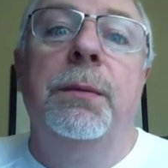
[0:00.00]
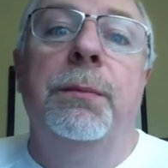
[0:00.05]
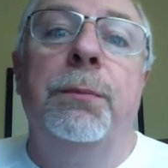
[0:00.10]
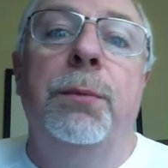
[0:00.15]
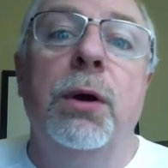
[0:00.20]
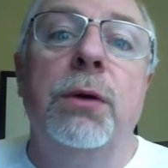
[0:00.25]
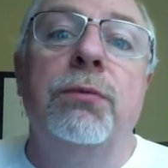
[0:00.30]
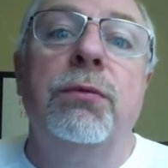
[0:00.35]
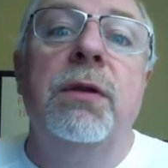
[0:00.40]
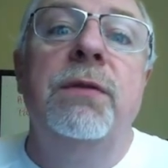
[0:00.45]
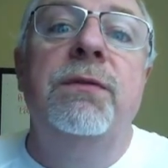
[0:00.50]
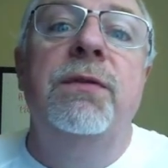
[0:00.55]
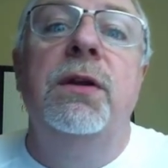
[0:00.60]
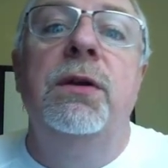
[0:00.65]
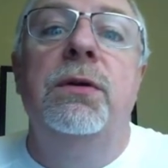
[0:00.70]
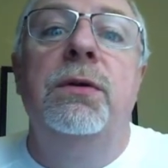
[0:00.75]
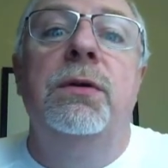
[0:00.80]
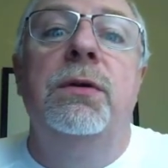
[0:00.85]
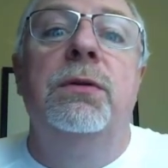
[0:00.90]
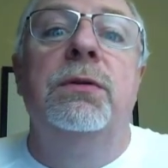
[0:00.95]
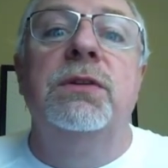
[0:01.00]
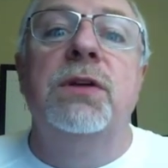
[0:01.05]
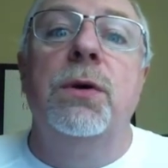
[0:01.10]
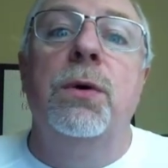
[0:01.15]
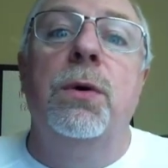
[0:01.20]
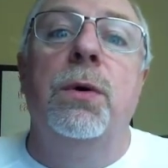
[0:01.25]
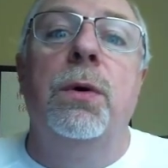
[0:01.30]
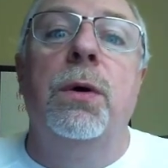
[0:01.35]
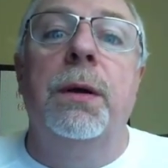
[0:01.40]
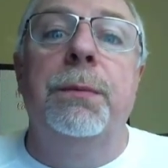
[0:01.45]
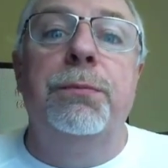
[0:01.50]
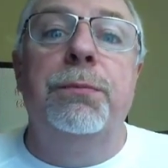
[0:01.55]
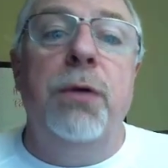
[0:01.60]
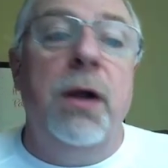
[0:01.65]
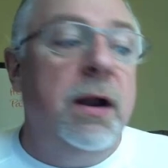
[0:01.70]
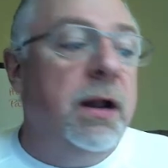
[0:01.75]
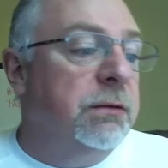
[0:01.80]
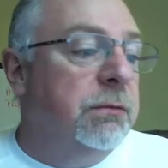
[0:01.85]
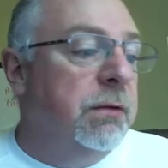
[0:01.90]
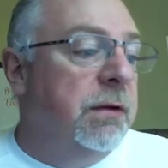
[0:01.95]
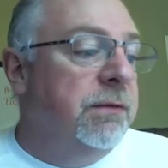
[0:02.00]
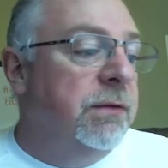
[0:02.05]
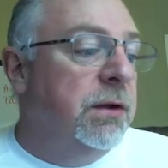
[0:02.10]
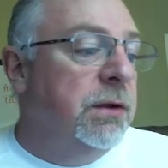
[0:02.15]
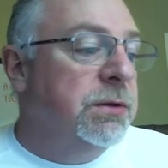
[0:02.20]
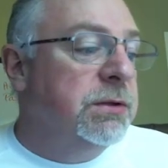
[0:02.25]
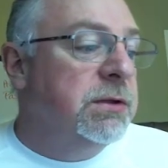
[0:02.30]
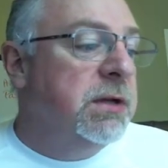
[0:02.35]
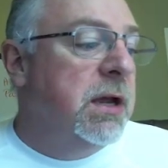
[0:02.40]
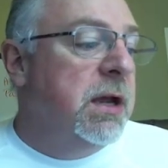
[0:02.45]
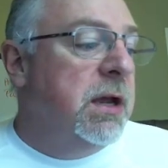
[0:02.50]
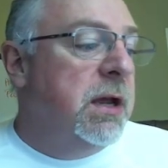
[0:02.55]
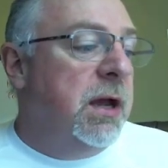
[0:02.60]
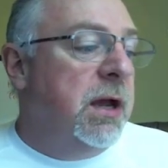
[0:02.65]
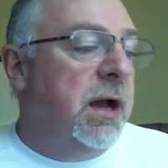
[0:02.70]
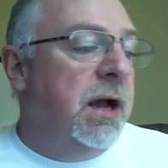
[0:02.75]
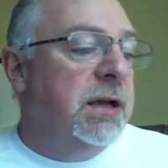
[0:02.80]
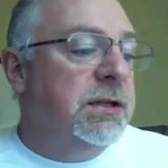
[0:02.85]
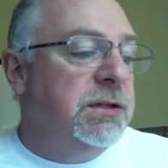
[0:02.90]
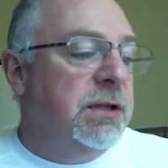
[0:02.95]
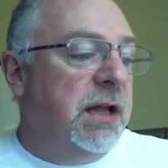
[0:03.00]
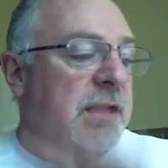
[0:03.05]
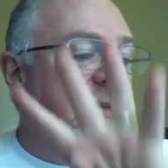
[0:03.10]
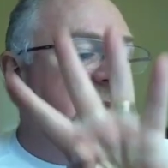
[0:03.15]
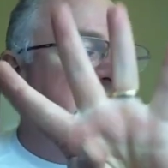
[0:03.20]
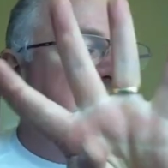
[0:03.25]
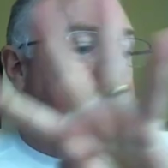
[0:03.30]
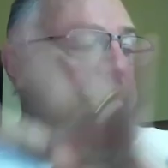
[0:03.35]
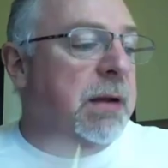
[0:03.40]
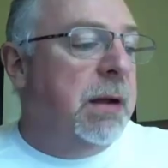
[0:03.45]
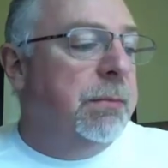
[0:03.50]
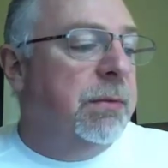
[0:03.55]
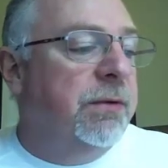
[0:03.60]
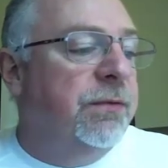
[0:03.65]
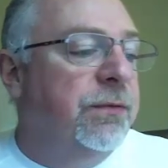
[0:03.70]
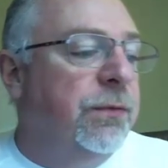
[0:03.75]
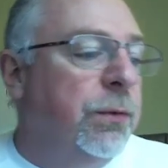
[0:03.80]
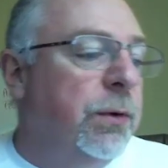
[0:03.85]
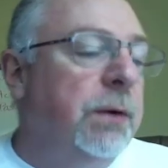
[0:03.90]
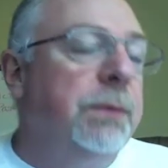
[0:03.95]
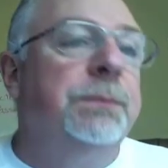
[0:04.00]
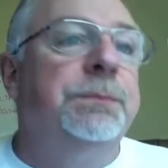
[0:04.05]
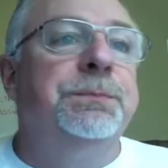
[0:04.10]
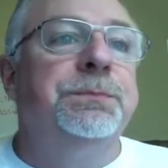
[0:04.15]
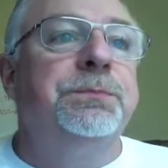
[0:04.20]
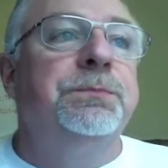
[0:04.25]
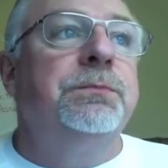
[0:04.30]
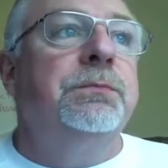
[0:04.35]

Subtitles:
book reviews or product reviews. So that's tip number 4.